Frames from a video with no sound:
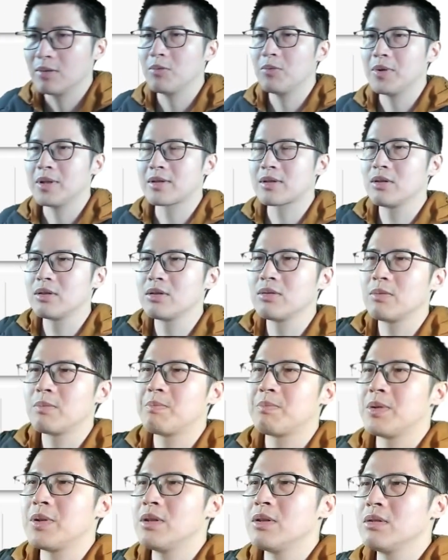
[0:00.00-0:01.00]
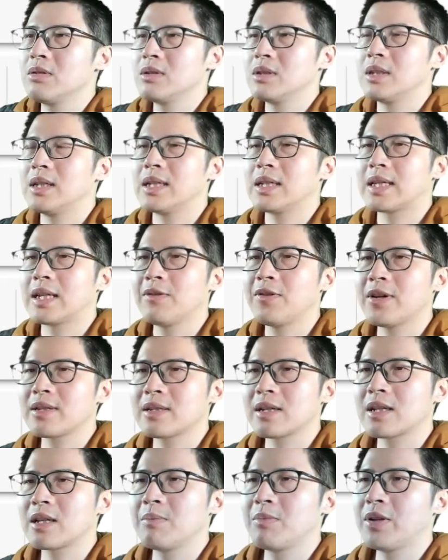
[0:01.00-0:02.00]
is going to give us
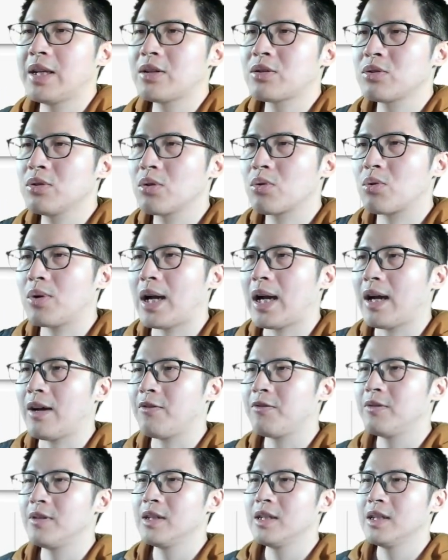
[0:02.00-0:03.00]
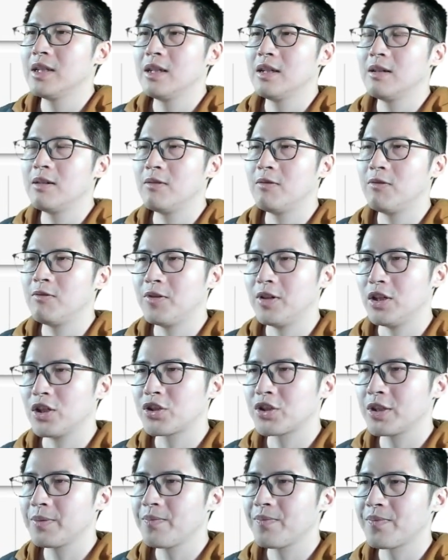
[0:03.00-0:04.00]
a computational graph
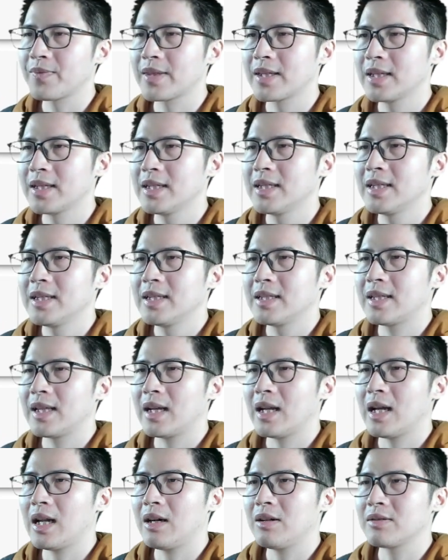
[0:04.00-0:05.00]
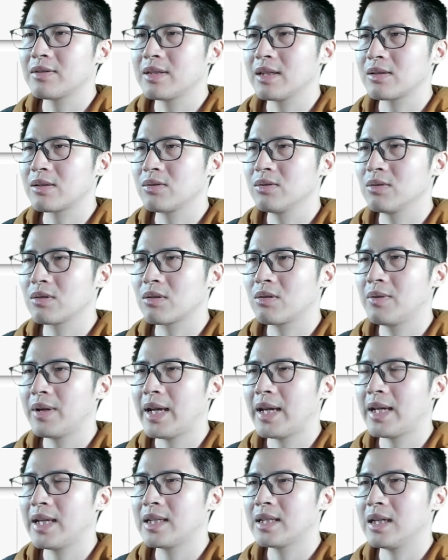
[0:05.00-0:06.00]
version that allows us to
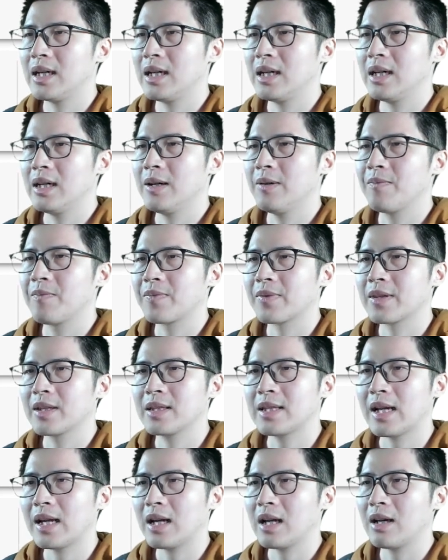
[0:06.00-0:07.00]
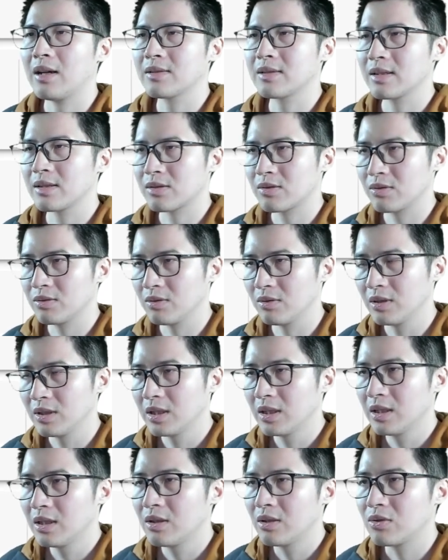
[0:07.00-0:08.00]
create, that allows us to
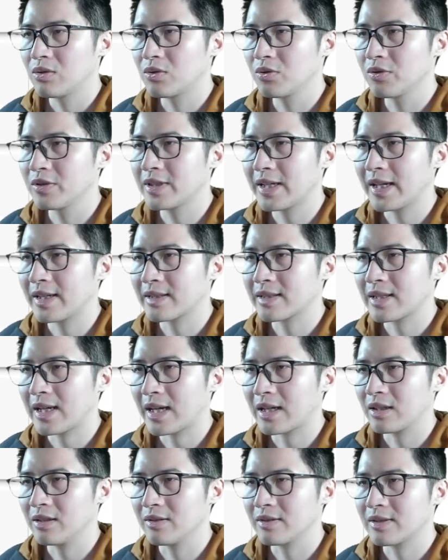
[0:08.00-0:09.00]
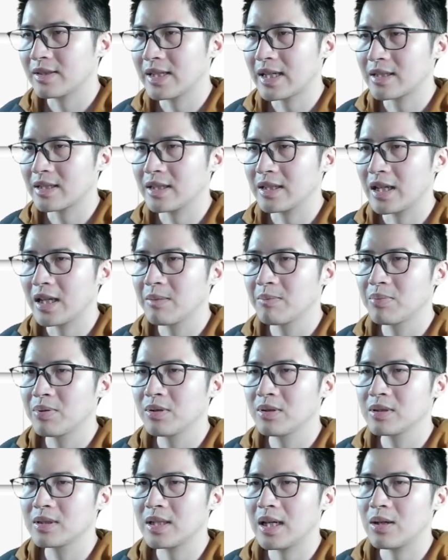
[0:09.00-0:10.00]
do things like set
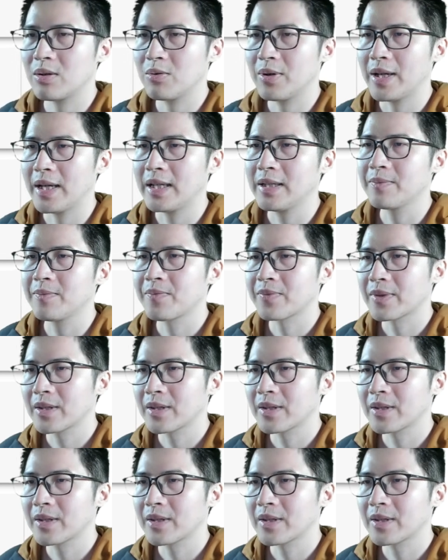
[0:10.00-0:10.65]
input array,